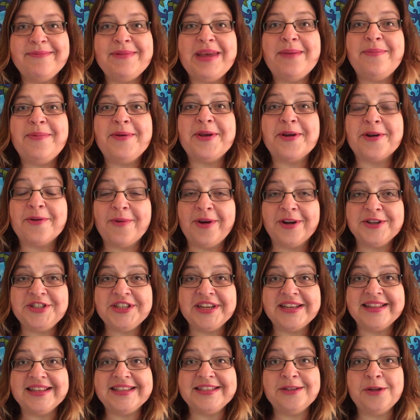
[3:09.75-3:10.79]
Maybe you're
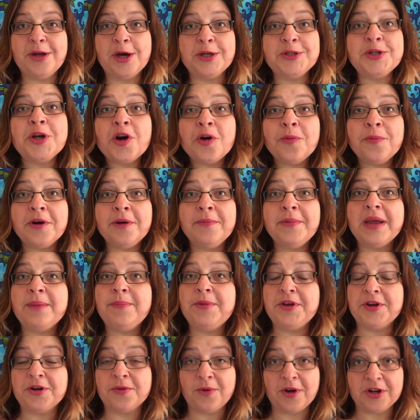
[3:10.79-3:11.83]
watching this in October.
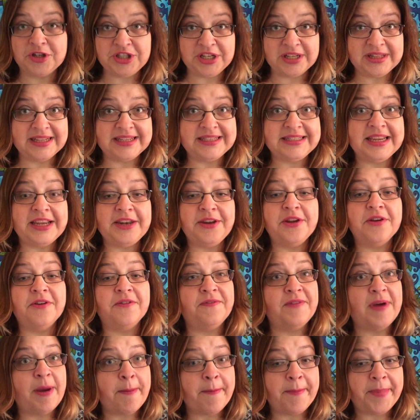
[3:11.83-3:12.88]
Maybe you're watching this in
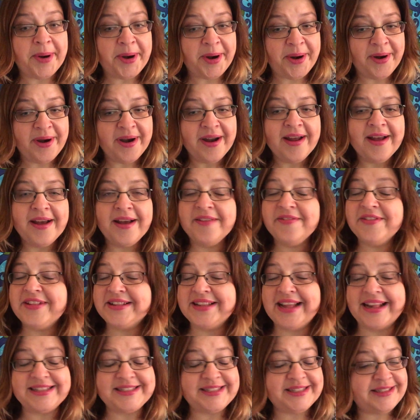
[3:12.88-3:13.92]
November.
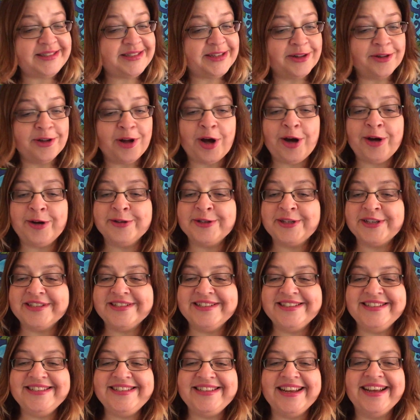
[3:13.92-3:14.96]
That's still all
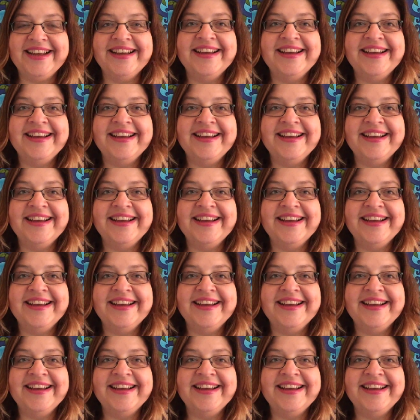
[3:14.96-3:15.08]
good.